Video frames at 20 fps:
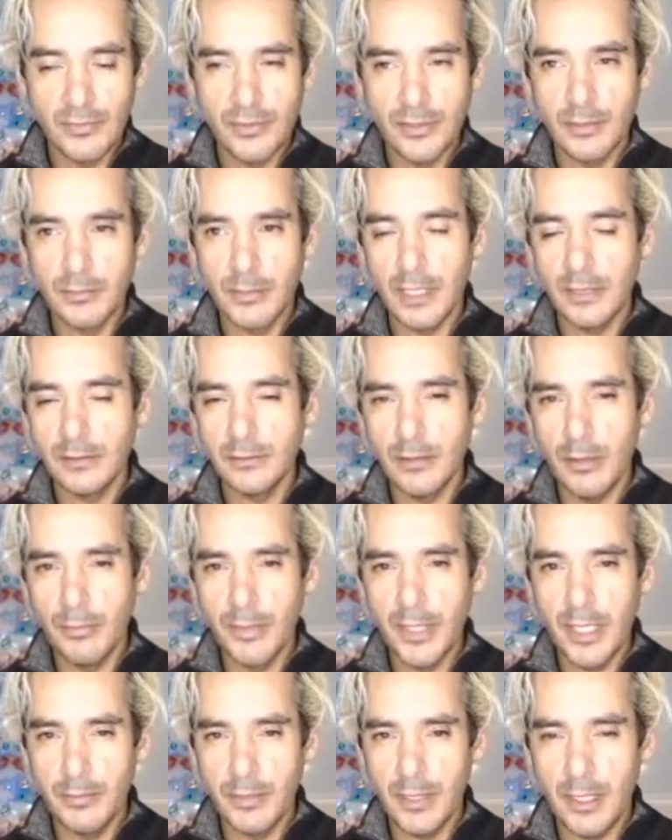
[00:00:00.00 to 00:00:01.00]
And you'll be like, "No,
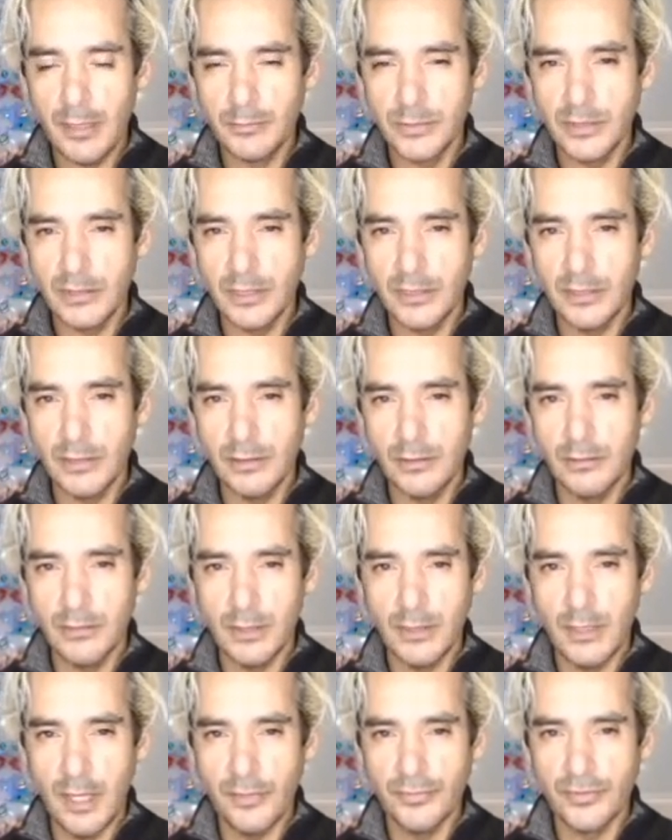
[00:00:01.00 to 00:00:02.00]
baby, I'm singing you a
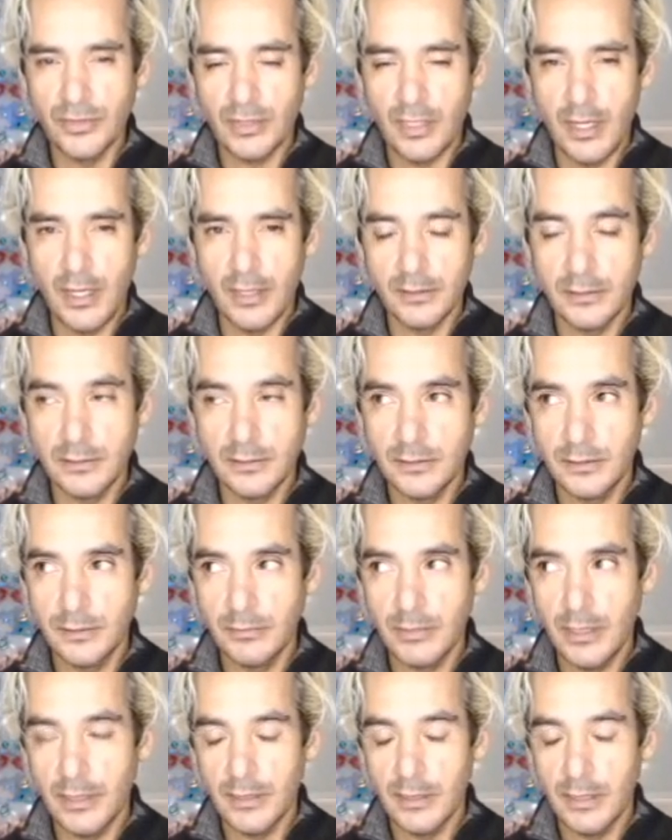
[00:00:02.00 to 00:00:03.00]
love song." And she'll
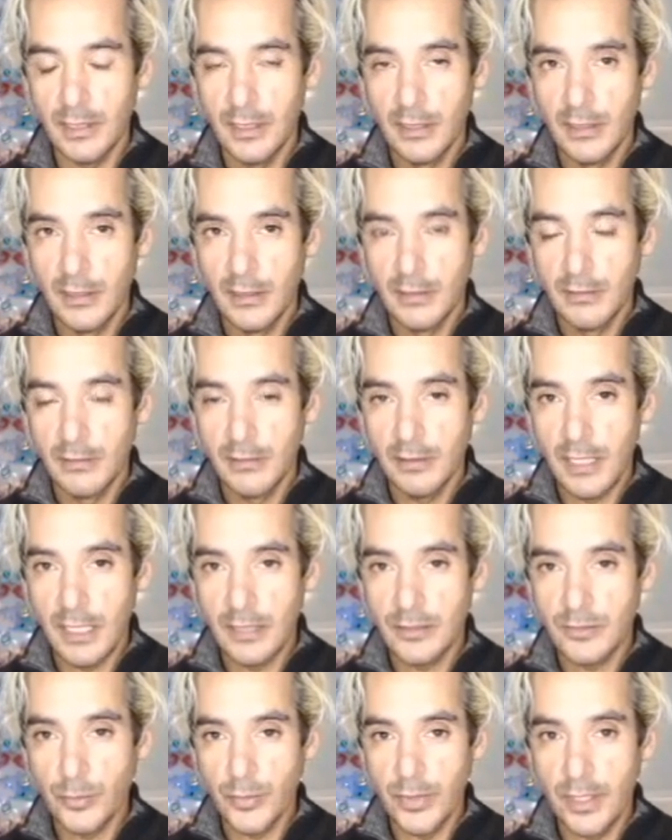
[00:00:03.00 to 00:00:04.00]
be like, "Well,
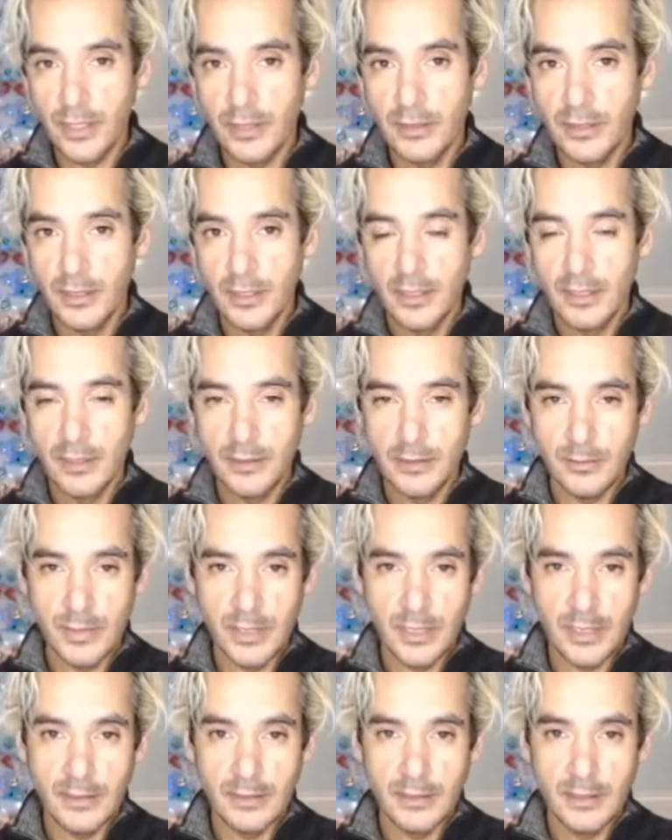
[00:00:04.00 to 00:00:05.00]
that's weird." And you'll be
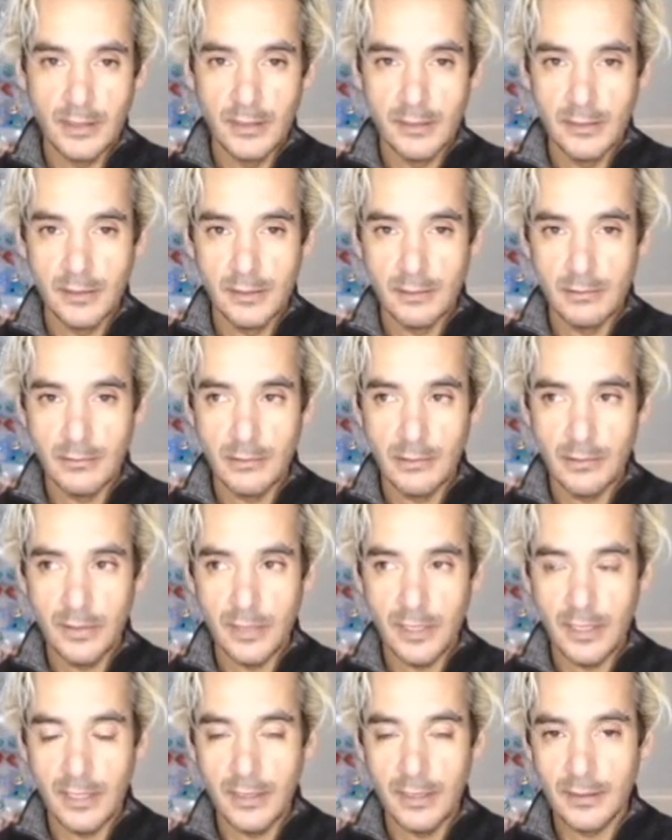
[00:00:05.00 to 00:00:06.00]
like,
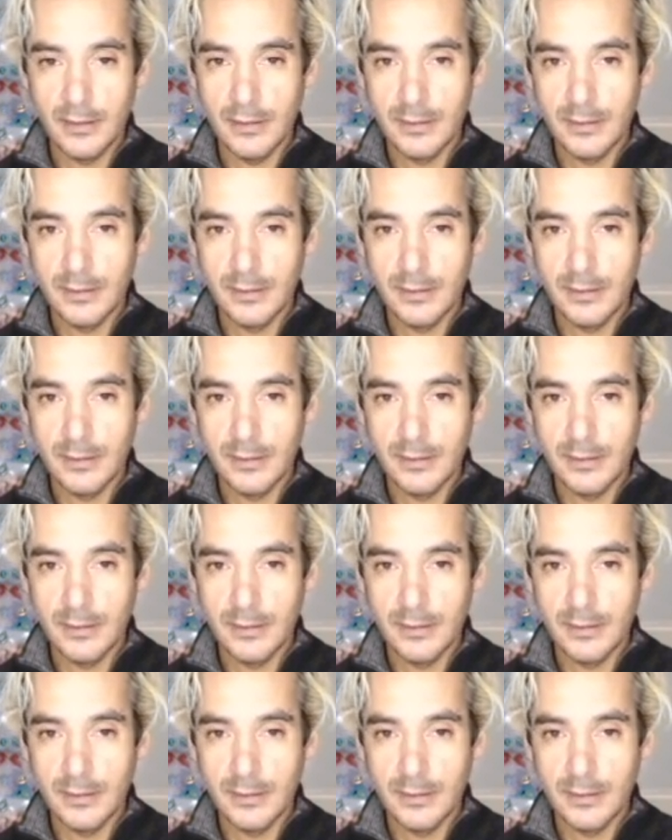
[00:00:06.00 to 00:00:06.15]
okay.